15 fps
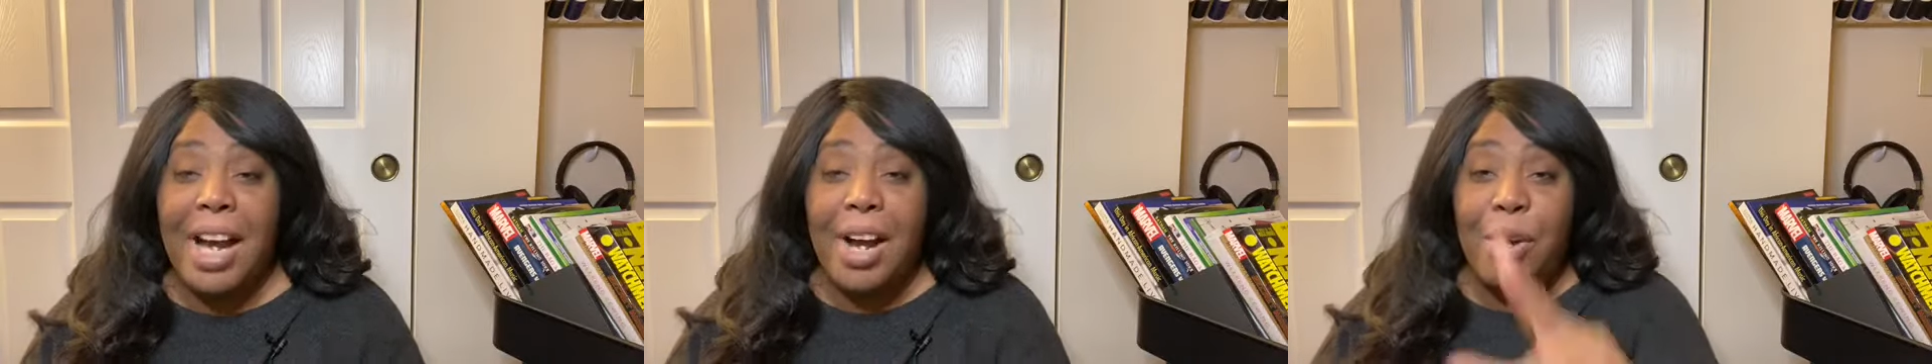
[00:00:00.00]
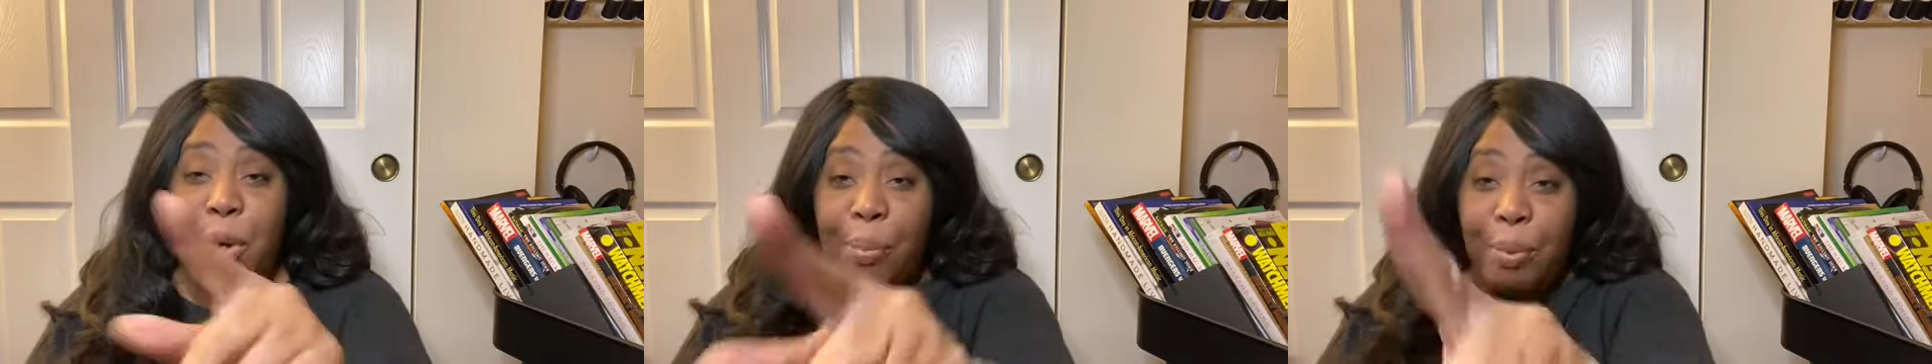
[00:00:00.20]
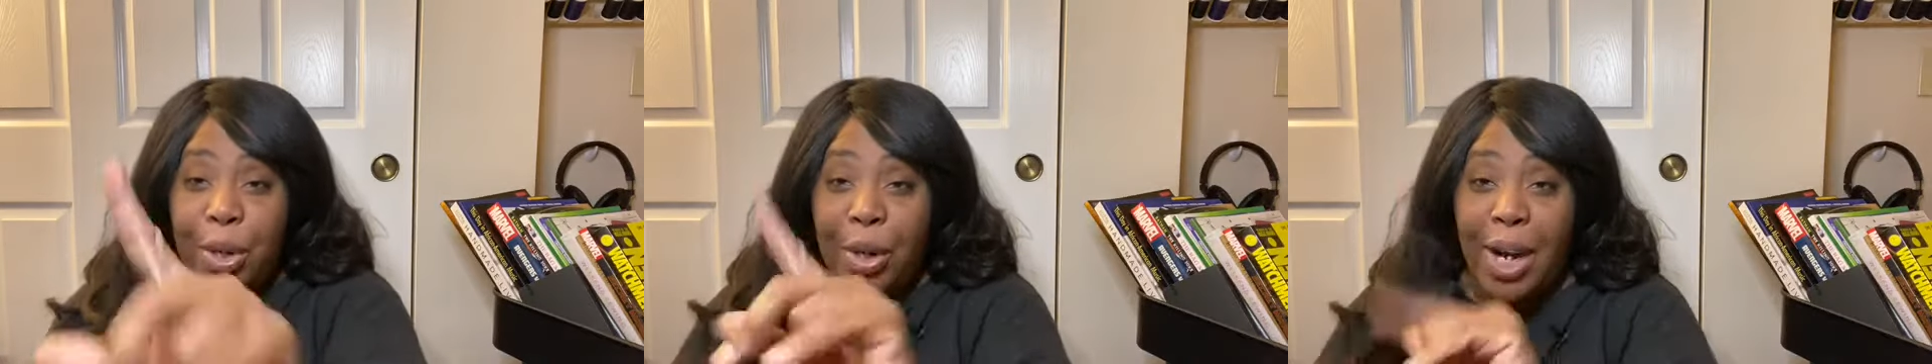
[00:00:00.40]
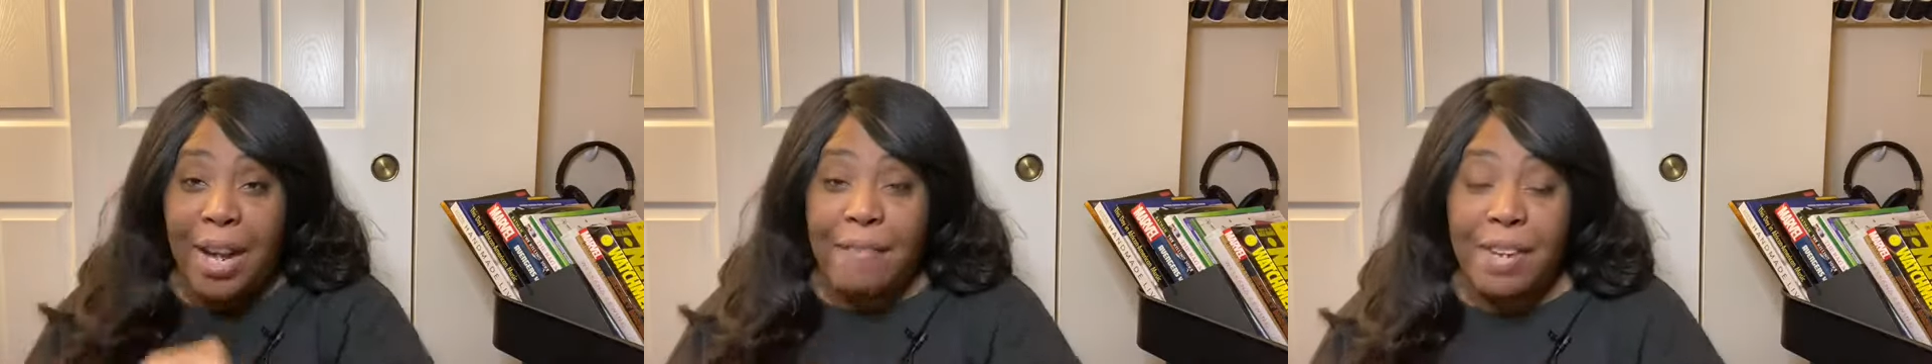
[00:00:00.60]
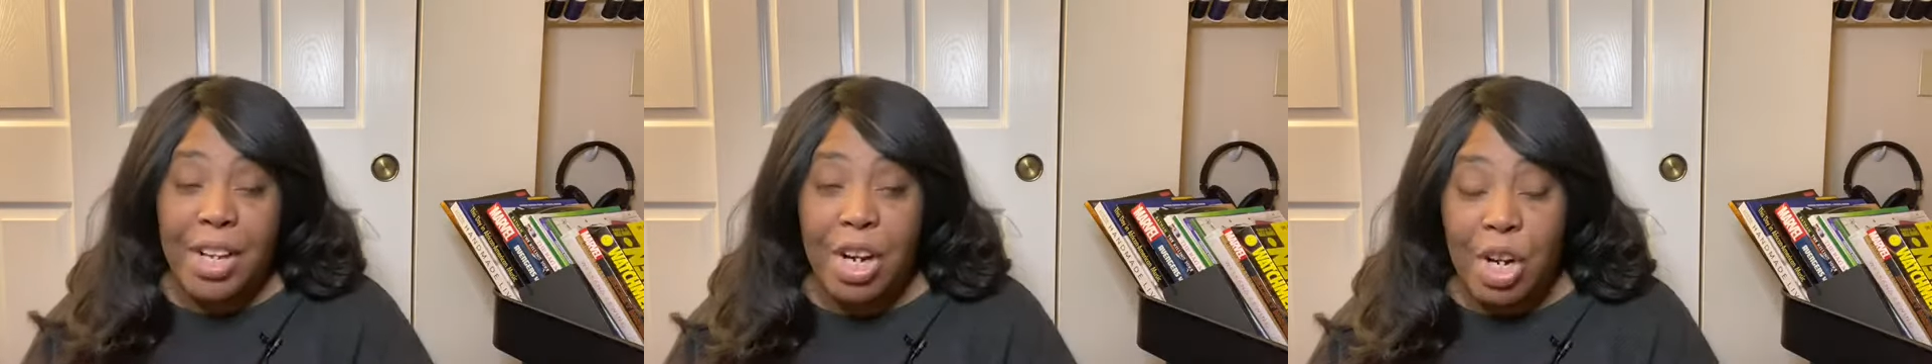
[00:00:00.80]
I hope you're
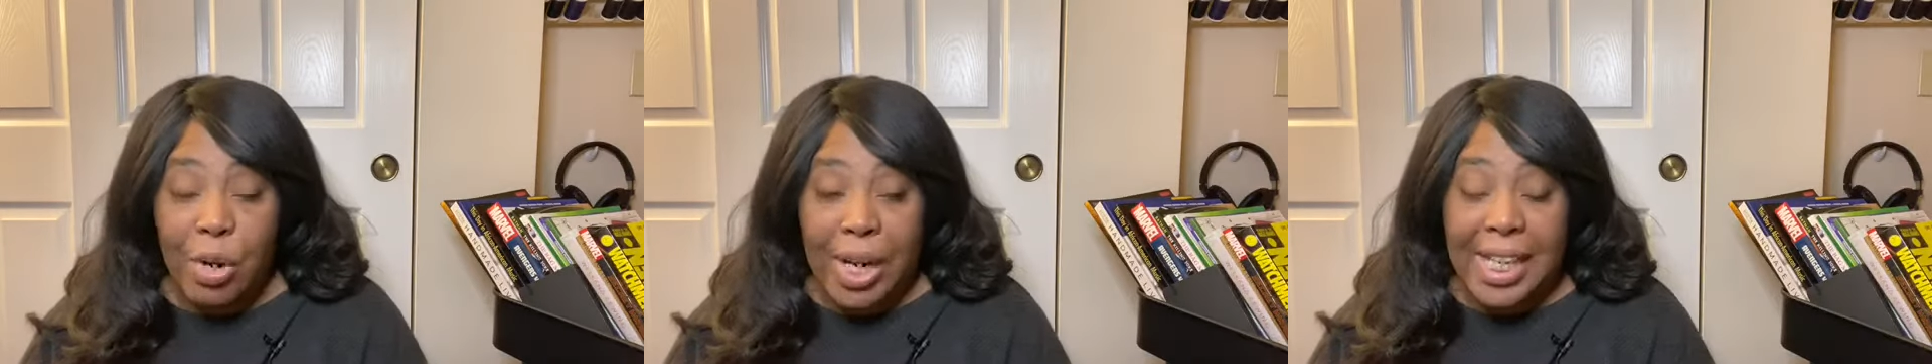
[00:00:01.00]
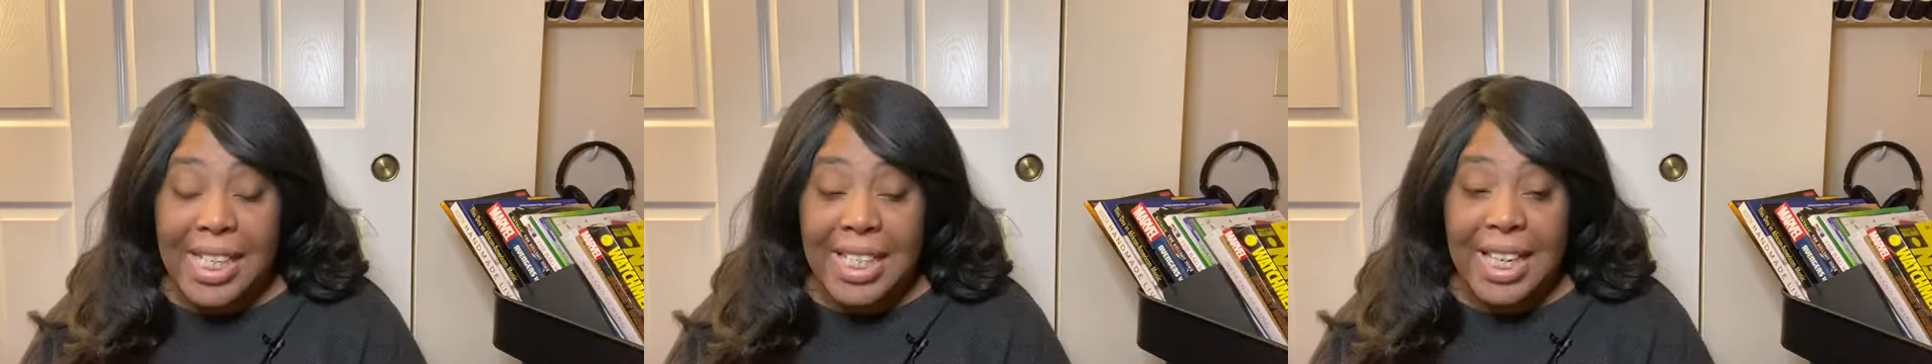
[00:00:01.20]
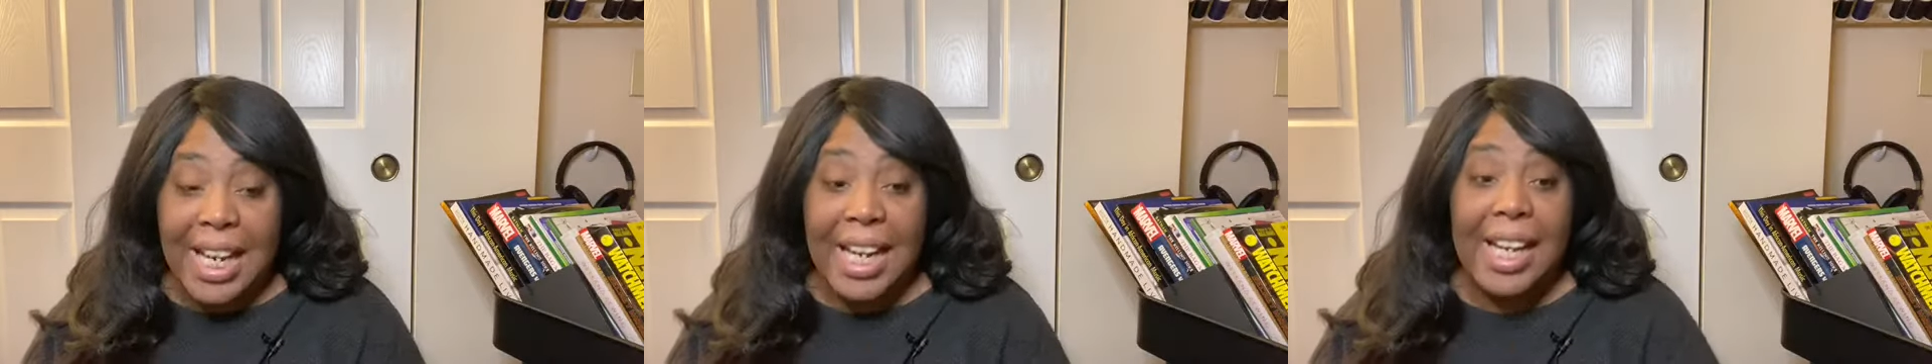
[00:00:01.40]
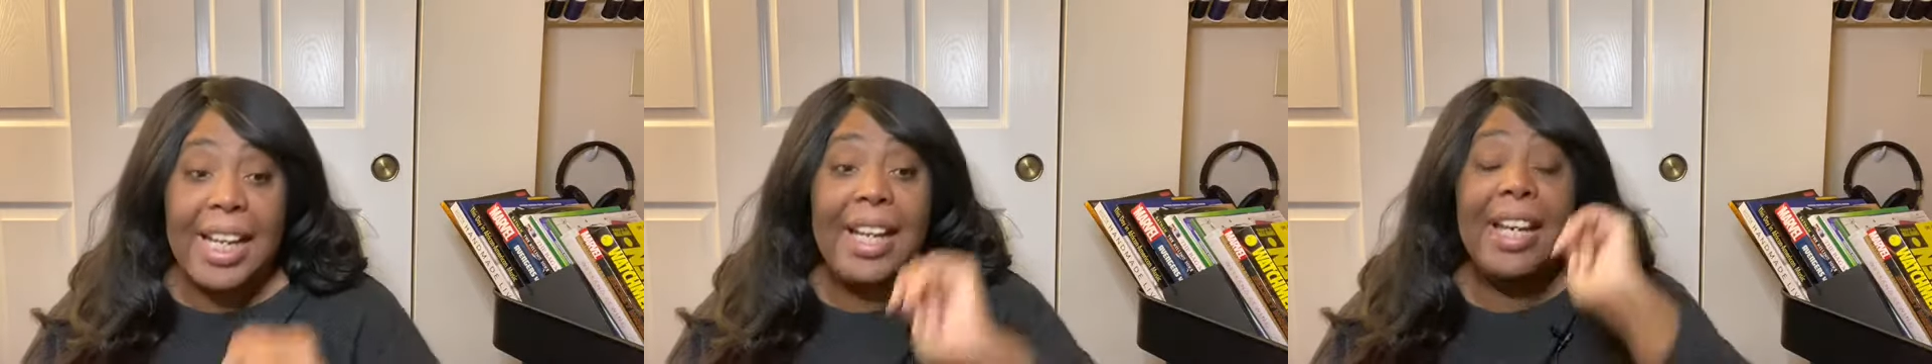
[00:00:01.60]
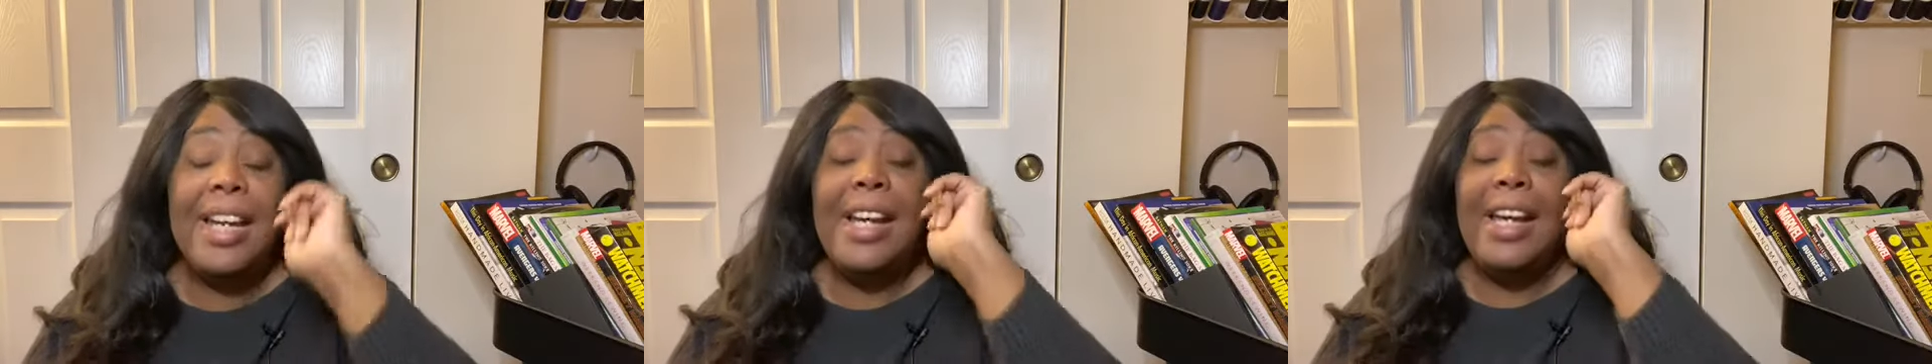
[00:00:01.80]
having a great day.